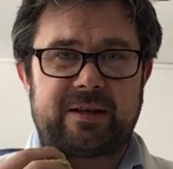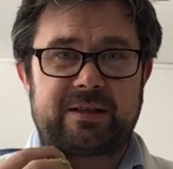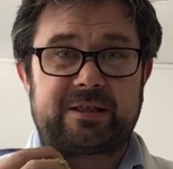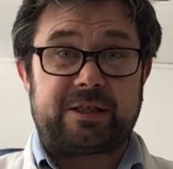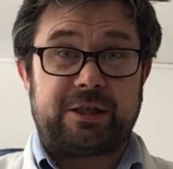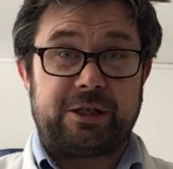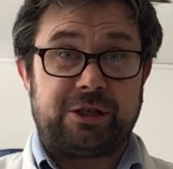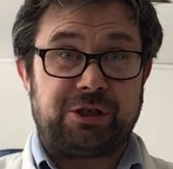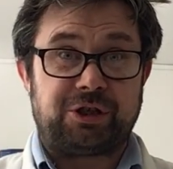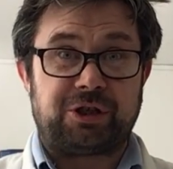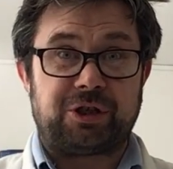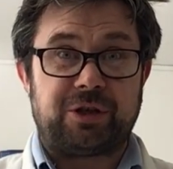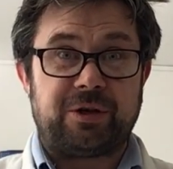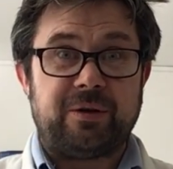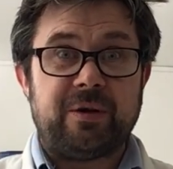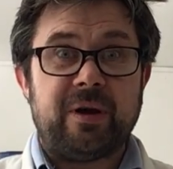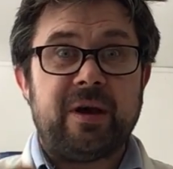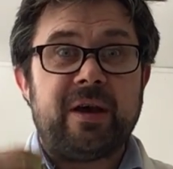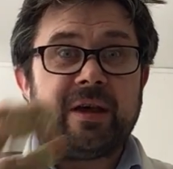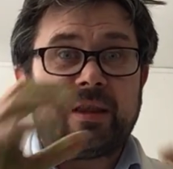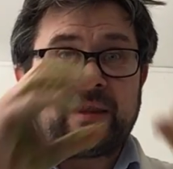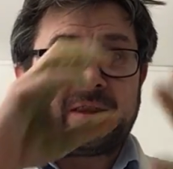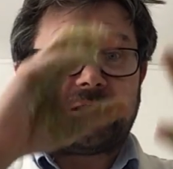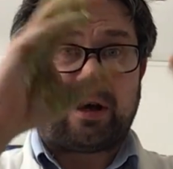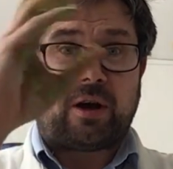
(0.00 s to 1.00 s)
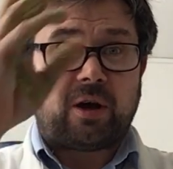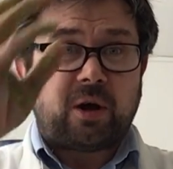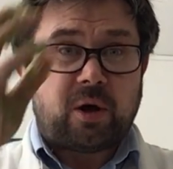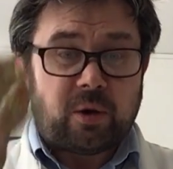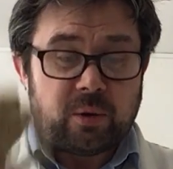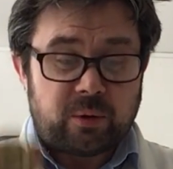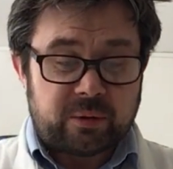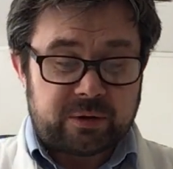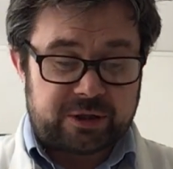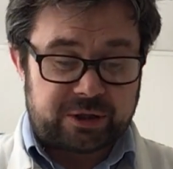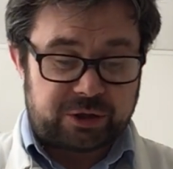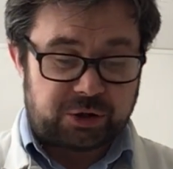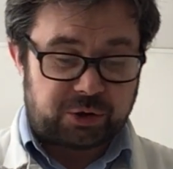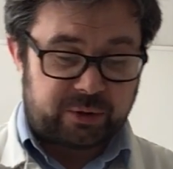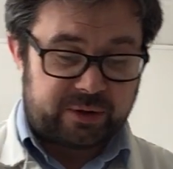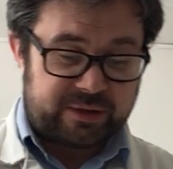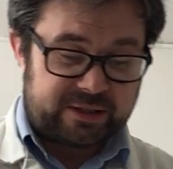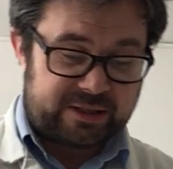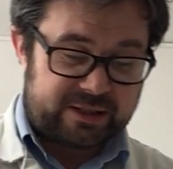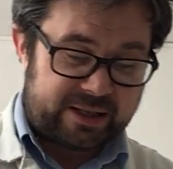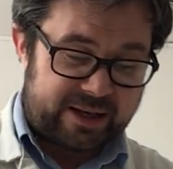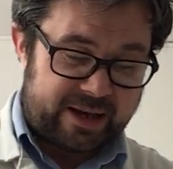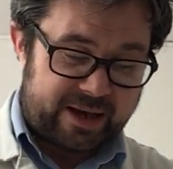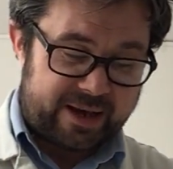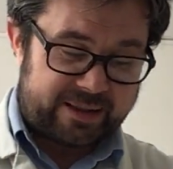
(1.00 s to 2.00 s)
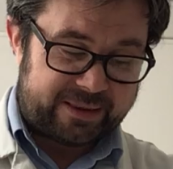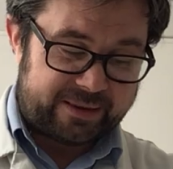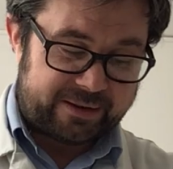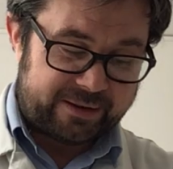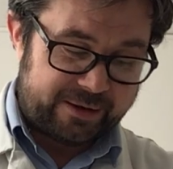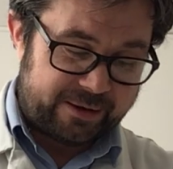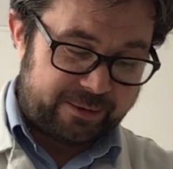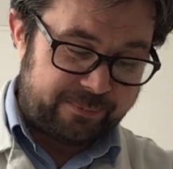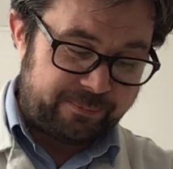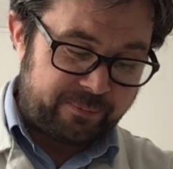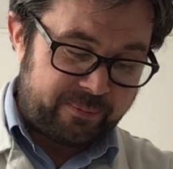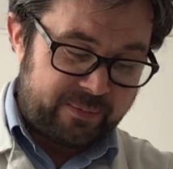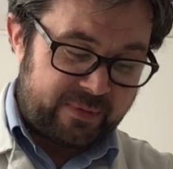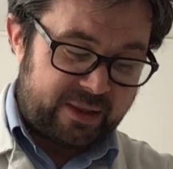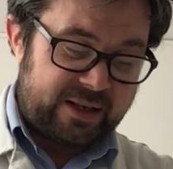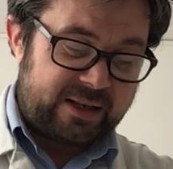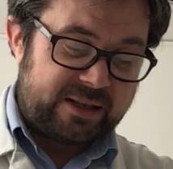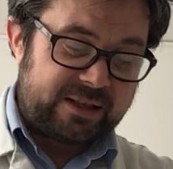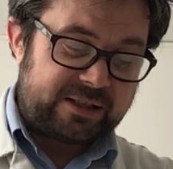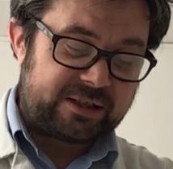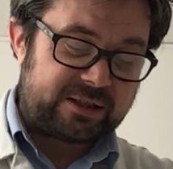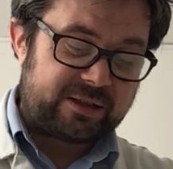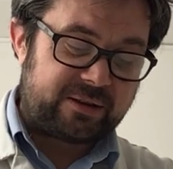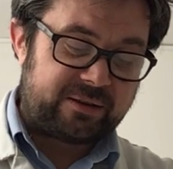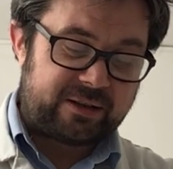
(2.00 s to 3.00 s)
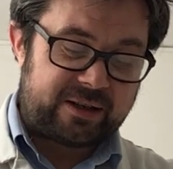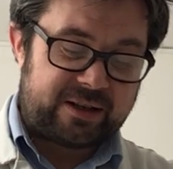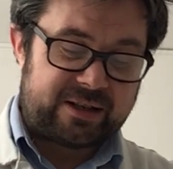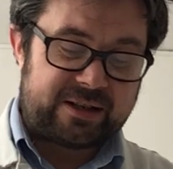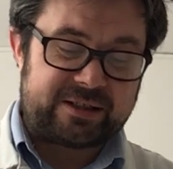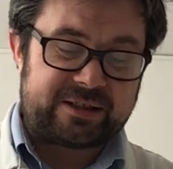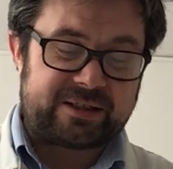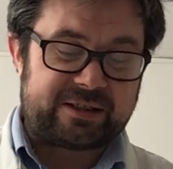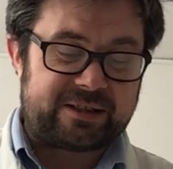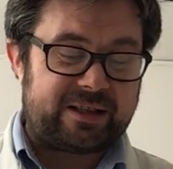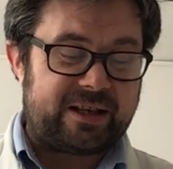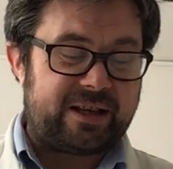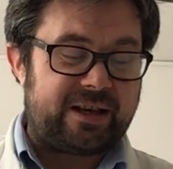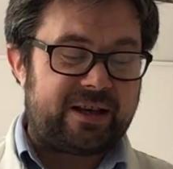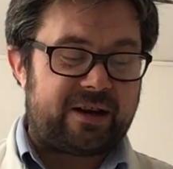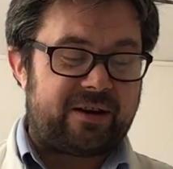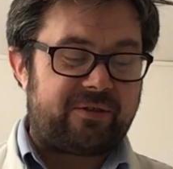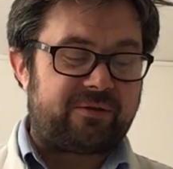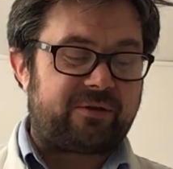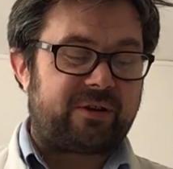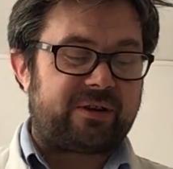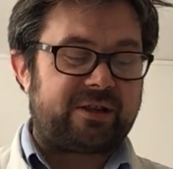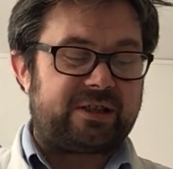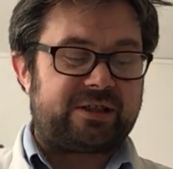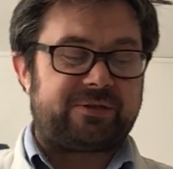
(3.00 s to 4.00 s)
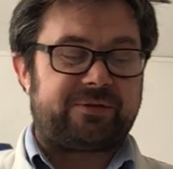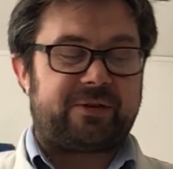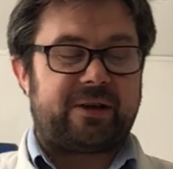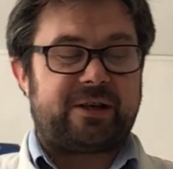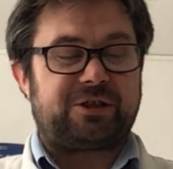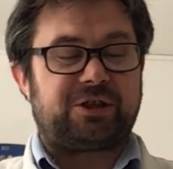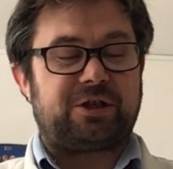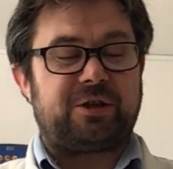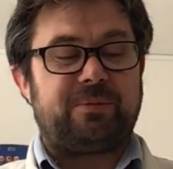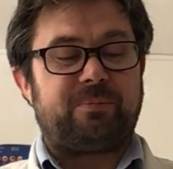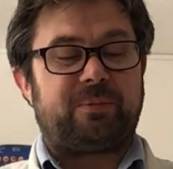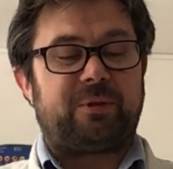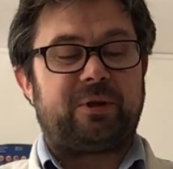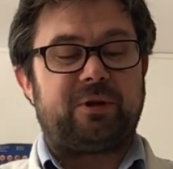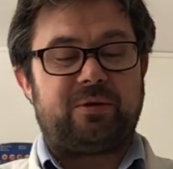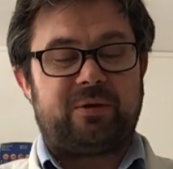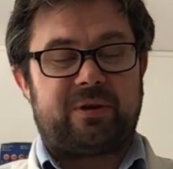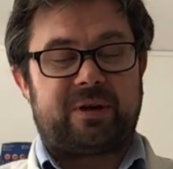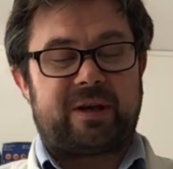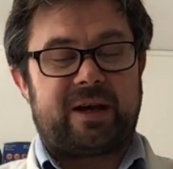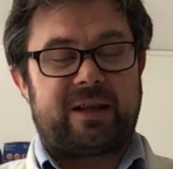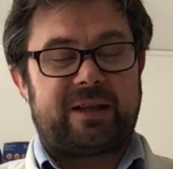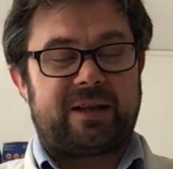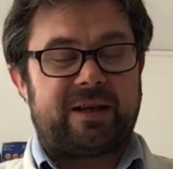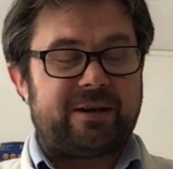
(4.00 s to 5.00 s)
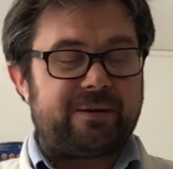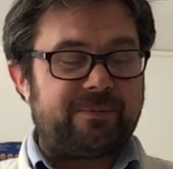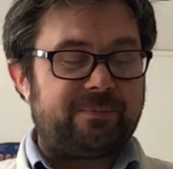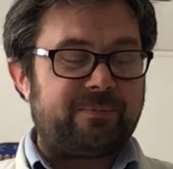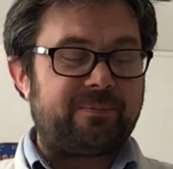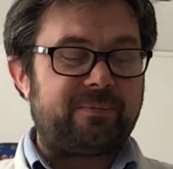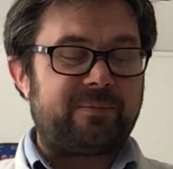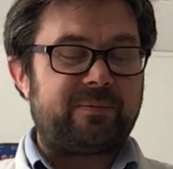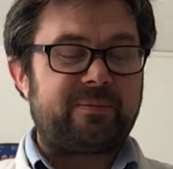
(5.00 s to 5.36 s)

tissue that holds the joint together. So lastly, I've got this fetching blue colour.